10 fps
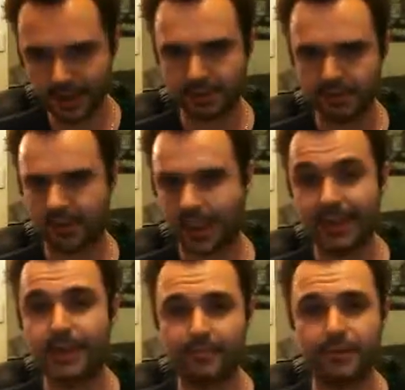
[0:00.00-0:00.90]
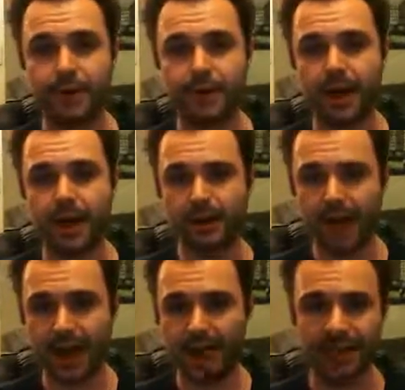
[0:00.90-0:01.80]
So, and he did pretty well.
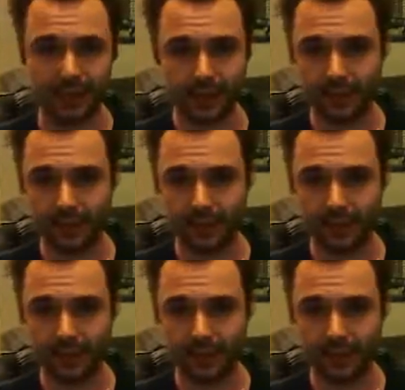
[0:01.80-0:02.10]
I think